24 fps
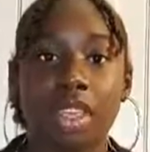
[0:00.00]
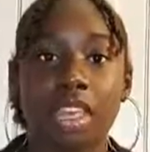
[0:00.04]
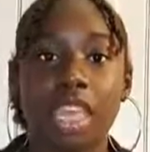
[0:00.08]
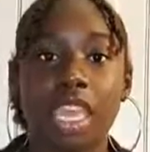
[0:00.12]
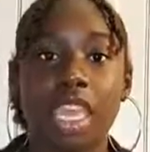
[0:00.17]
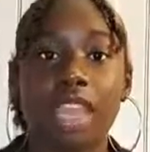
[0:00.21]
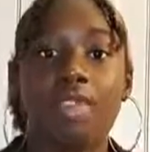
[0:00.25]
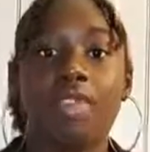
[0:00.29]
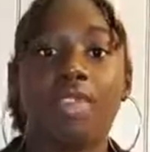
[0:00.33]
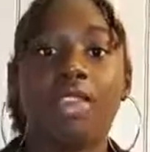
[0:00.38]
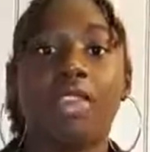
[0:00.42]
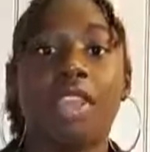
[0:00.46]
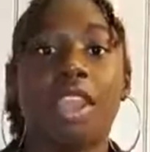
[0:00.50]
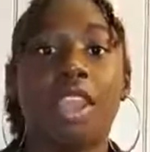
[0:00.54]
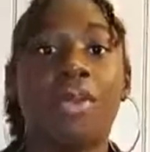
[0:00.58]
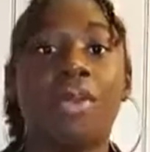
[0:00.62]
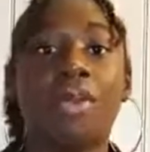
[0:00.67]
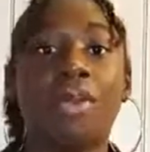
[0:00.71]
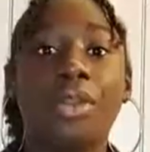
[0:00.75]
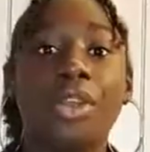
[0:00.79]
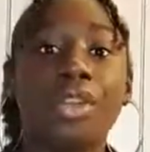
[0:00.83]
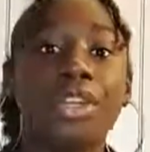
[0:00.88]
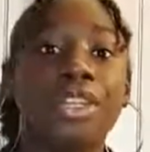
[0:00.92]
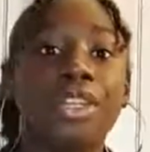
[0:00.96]
If you're at
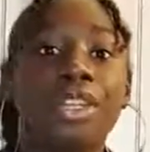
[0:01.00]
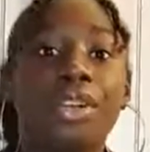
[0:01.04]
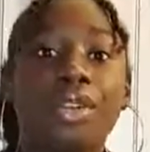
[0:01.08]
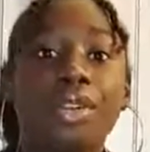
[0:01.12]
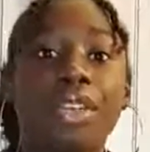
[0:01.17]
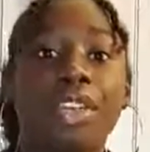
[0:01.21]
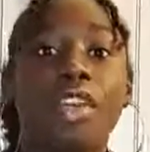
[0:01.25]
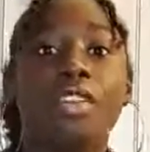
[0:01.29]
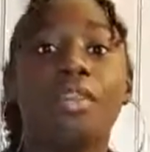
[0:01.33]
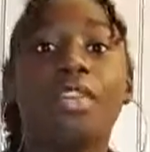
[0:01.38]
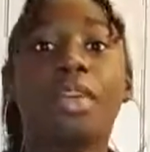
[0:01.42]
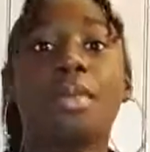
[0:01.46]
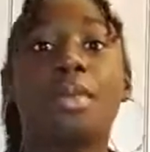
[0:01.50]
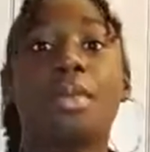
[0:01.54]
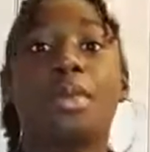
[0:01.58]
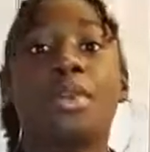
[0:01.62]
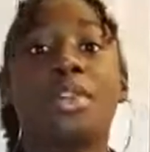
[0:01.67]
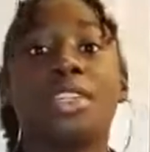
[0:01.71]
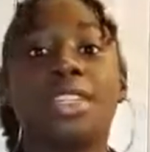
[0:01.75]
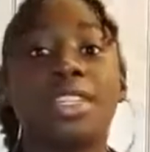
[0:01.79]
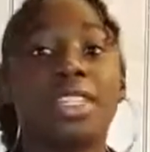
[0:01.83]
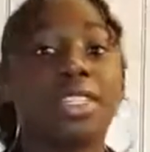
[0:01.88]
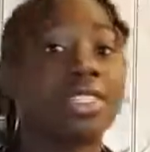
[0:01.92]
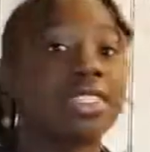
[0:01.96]
work, don't give up
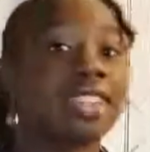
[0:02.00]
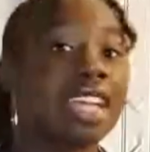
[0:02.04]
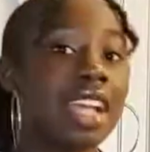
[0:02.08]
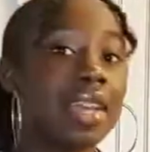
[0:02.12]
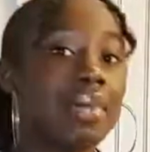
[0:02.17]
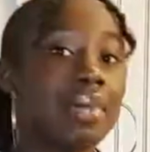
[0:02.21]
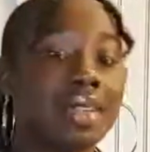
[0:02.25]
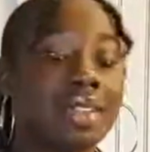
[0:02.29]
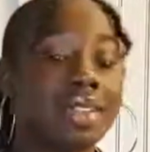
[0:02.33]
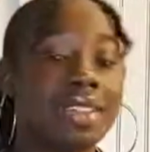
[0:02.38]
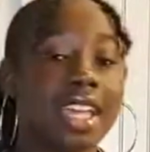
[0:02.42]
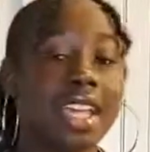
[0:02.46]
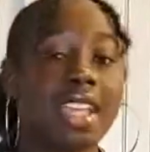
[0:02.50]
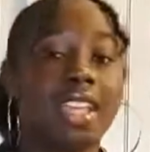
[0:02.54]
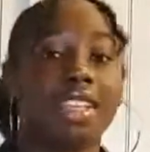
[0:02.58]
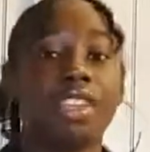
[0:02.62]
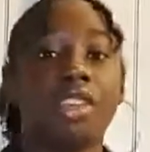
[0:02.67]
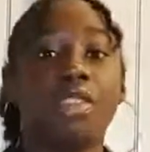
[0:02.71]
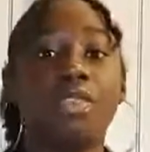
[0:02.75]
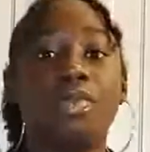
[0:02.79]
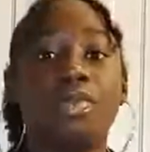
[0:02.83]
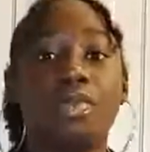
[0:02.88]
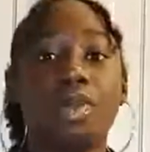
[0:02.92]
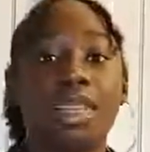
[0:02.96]
on an assignment that
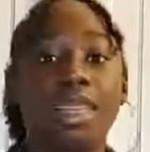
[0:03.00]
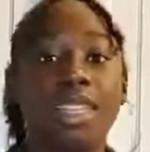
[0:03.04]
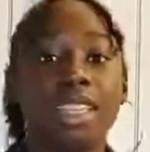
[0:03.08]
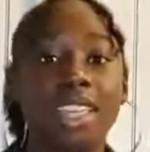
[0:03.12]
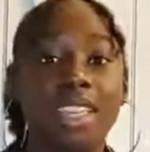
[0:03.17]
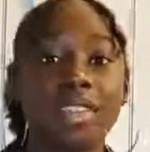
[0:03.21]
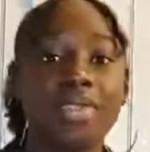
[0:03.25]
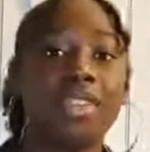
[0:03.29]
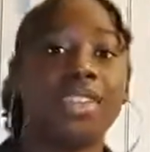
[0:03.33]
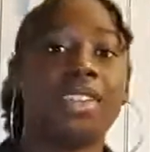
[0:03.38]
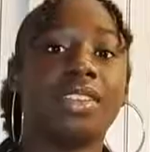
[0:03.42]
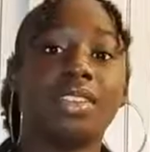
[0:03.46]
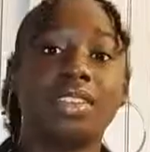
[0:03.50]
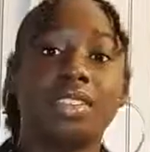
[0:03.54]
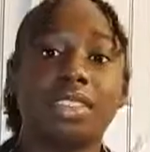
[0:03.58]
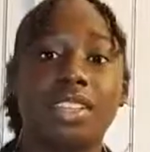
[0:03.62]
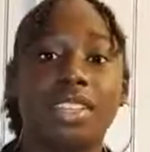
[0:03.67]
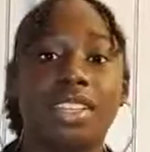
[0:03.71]
you've been given.